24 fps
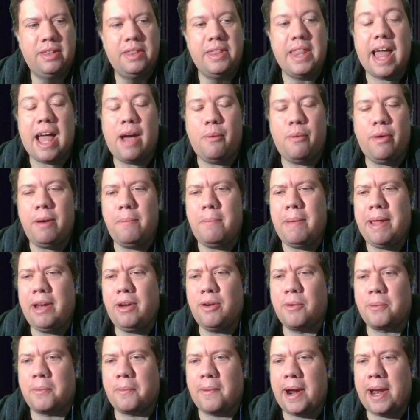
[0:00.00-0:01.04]
That would have
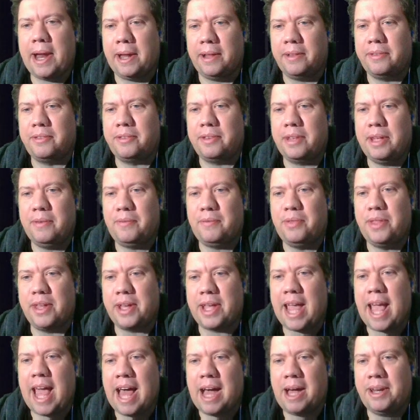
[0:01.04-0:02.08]
been great if the
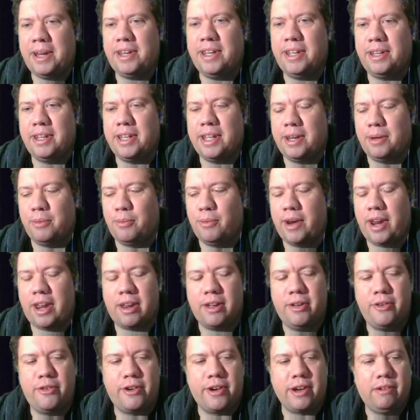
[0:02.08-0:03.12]
cat did get a
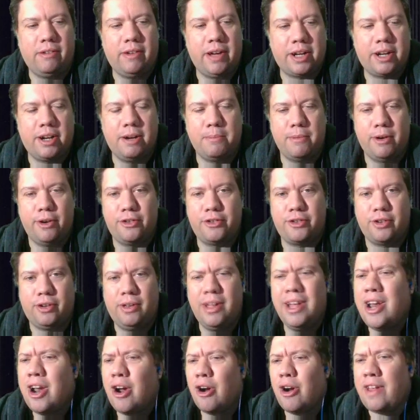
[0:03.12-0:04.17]
1-800-CLUCK commercial.
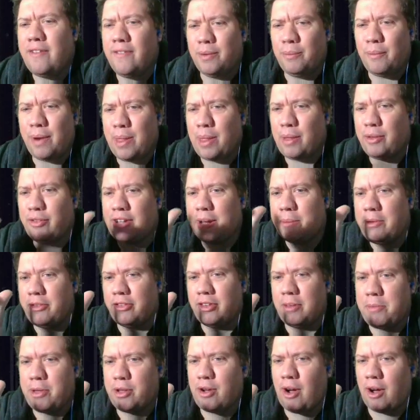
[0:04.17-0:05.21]
Or even one of those
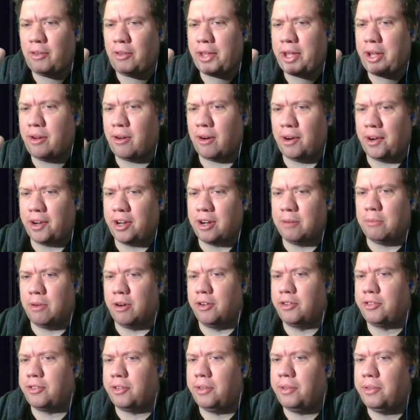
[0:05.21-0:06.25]
WCW calling card
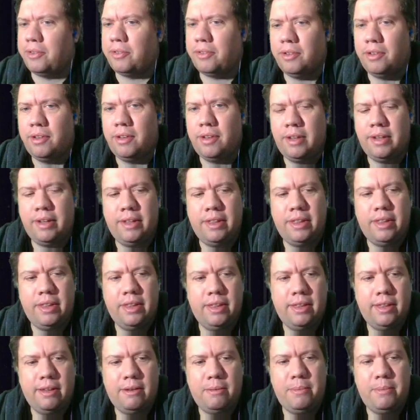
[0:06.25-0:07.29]
commercials. It
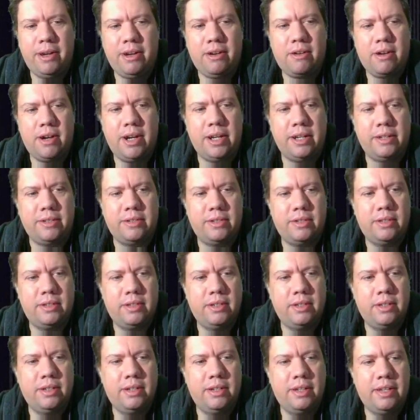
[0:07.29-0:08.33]
would have been great.
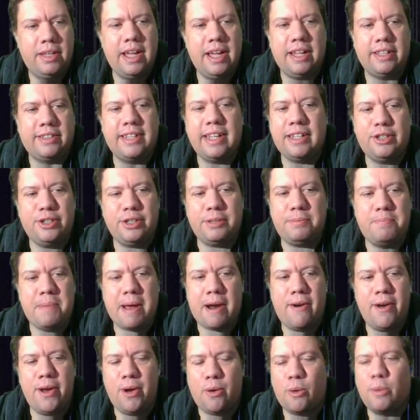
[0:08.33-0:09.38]
Yeah, it's not just
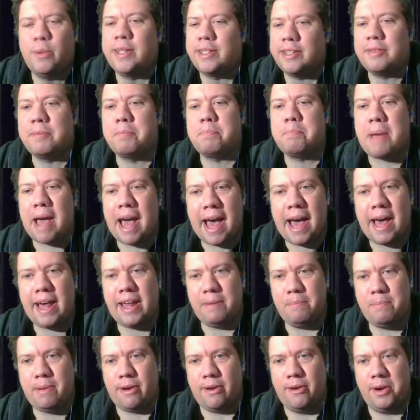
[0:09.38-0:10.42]
Barry Horowitz, it's
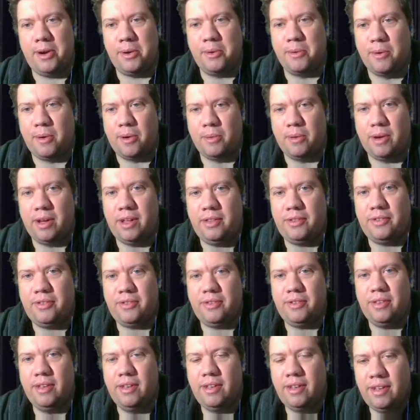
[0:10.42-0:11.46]
bad Barry
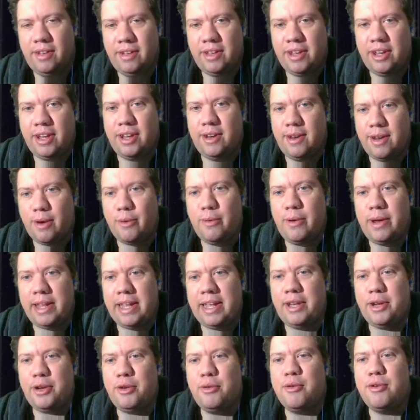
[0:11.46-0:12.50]
Horowitz. You know
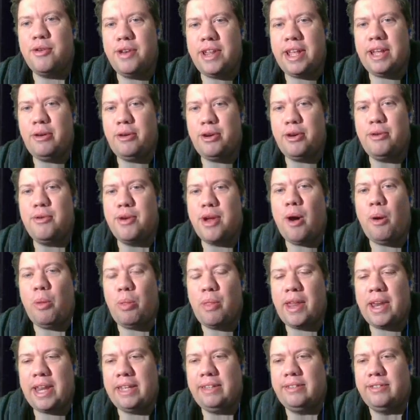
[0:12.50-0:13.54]
you know
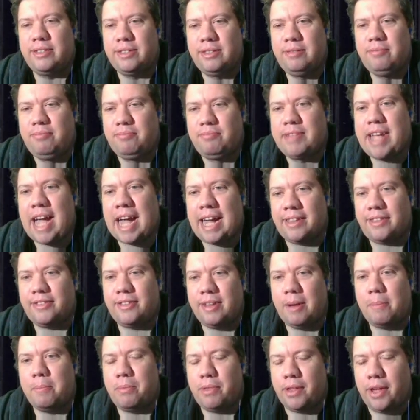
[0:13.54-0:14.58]
that he's got
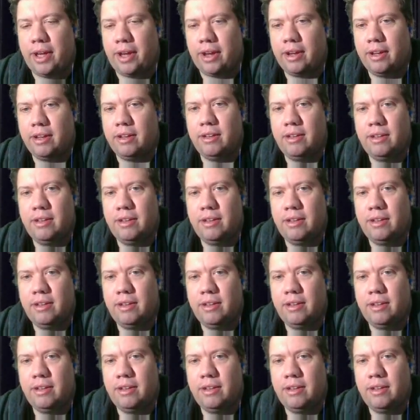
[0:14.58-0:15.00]
something.